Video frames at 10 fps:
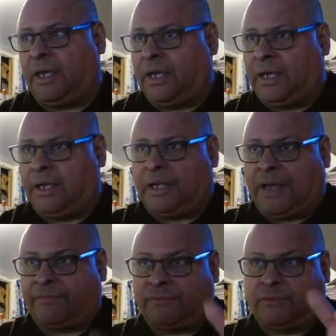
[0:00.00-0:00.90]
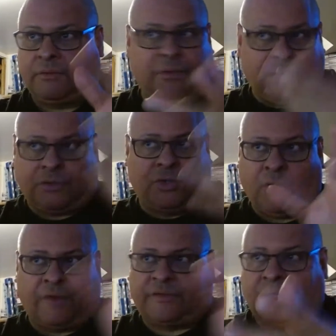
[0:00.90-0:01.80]
and have
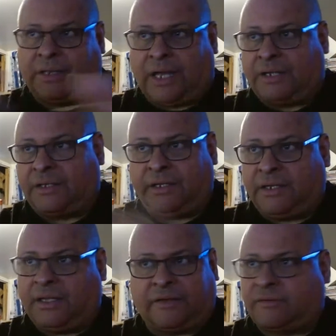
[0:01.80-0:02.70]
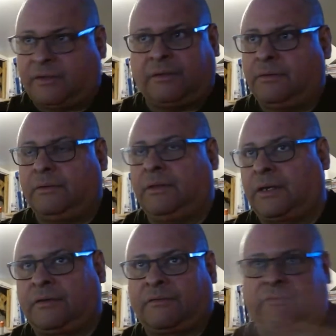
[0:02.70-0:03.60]
QRZ logged in, and that's it. And
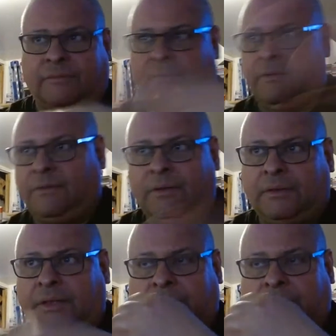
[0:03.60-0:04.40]
I can just let it